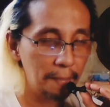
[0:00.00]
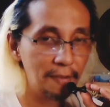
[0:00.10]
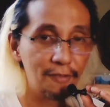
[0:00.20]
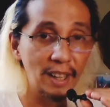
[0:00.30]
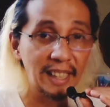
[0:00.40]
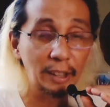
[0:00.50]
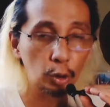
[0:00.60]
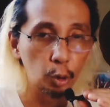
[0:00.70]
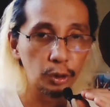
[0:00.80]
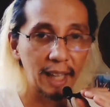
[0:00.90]
fighting
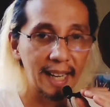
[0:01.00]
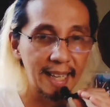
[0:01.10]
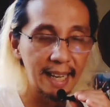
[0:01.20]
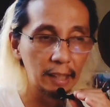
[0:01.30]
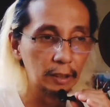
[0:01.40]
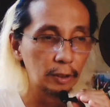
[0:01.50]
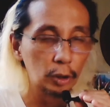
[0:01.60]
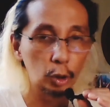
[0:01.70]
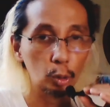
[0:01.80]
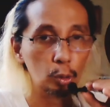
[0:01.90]
tooth and nail
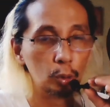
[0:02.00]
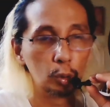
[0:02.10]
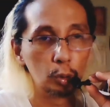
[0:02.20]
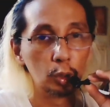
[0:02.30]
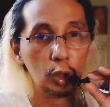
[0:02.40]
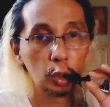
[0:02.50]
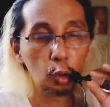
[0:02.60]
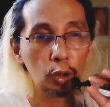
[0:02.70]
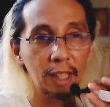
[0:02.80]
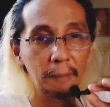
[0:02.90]
to
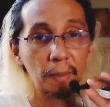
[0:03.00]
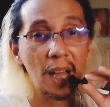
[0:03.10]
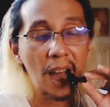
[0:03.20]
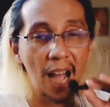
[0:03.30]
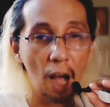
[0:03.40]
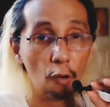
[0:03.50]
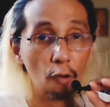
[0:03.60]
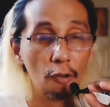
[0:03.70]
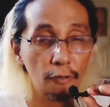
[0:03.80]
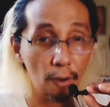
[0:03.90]
keep
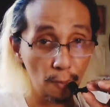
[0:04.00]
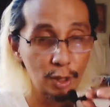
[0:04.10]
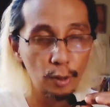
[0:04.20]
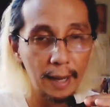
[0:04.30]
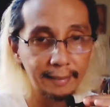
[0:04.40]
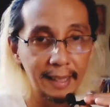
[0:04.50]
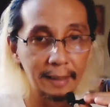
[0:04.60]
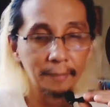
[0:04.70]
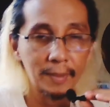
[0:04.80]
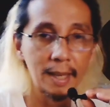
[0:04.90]
Hao from
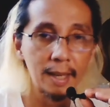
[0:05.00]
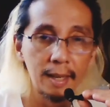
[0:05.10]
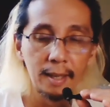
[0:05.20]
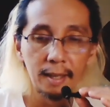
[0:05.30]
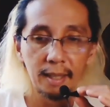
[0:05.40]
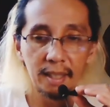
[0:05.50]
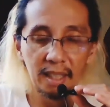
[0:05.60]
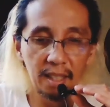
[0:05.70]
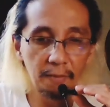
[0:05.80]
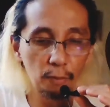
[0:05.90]
resurrecting,
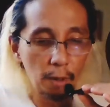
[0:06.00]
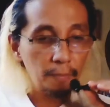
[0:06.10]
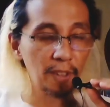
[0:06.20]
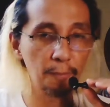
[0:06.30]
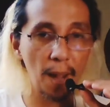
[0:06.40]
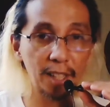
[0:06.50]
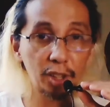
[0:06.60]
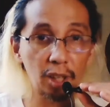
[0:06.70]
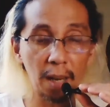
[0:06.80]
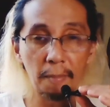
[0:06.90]
but the
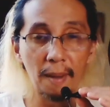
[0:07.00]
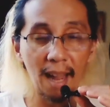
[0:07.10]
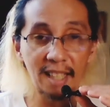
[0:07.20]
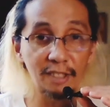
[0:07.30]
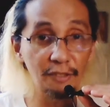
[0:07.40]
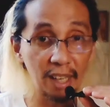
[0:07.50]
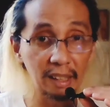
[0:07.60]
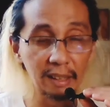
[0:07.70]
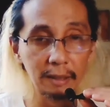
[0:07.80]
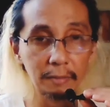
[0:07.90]
Patch tribe has
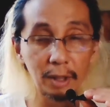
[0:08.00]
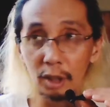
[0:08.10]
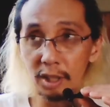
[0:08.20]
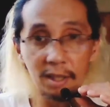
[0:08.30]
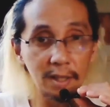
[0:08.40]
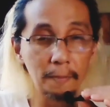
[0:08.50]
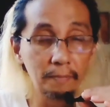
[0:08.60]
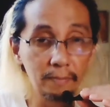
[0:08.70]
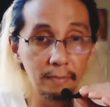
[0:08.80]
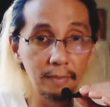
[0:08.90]
failed because
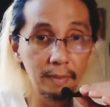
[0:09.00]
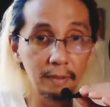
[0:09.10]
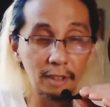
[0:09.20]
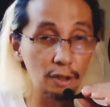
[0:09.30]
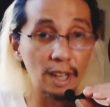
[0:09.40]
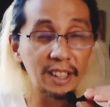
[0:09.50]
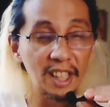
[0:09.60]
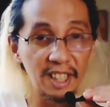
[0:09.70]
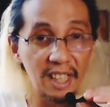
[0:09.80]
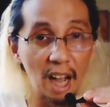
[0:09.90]
resurrected
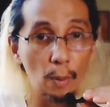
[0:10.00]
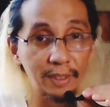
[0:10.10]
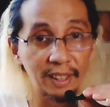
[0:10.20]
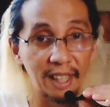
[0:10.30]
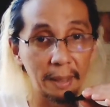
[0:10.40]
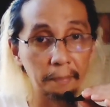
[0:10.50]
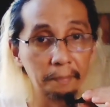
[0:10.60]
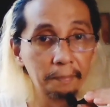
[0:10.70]
na si Hao at the time.